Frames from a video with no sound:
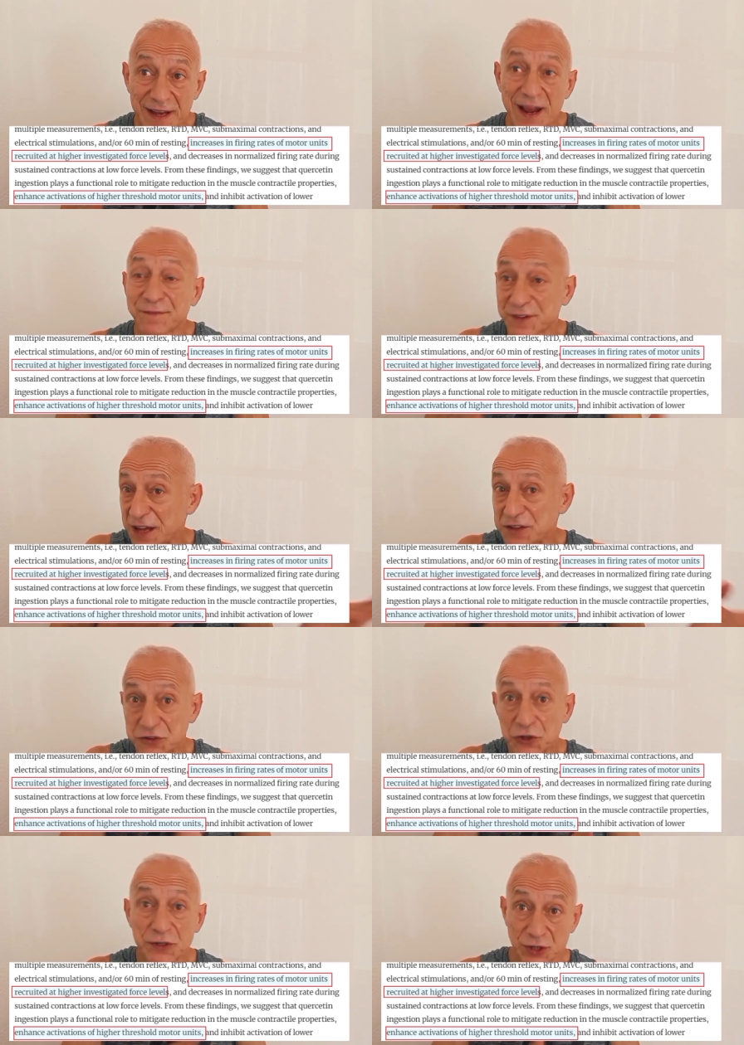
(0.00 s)
that after they
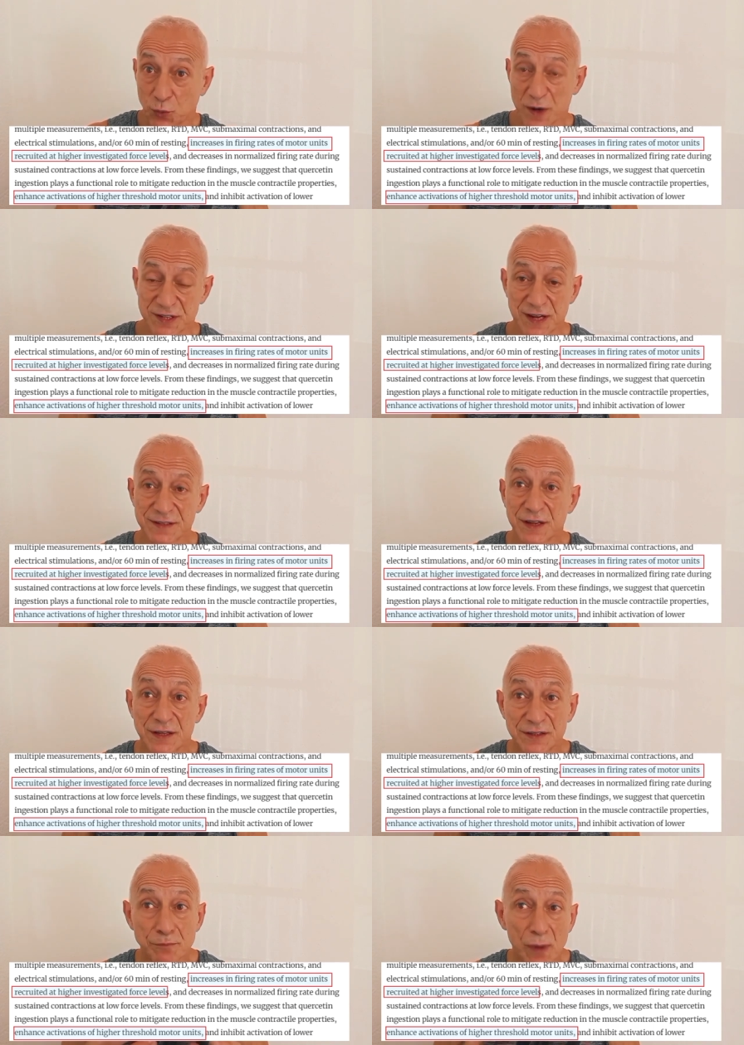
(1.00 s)
took the
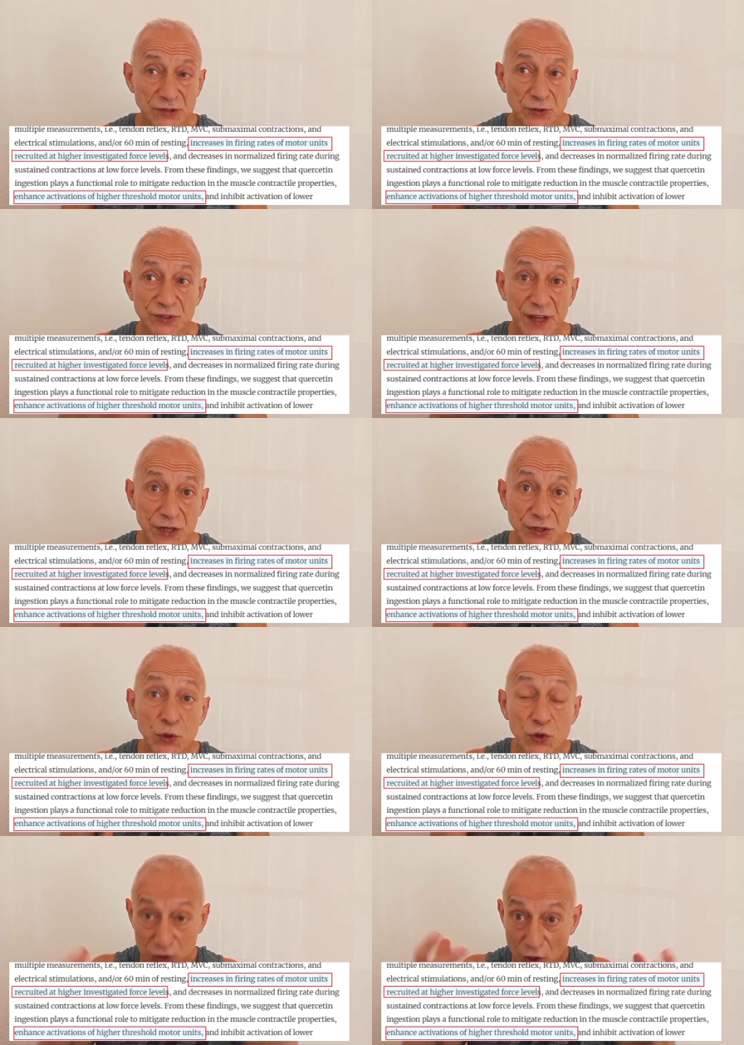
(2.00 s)
quercetin, the muscles that are
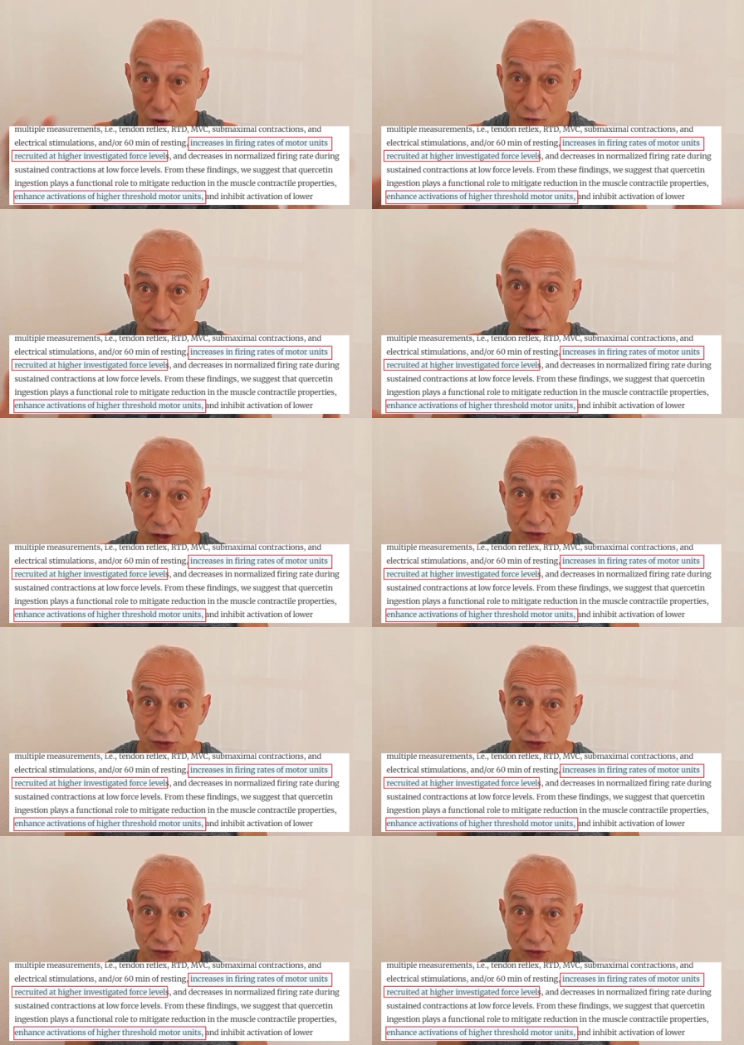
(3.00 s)
used for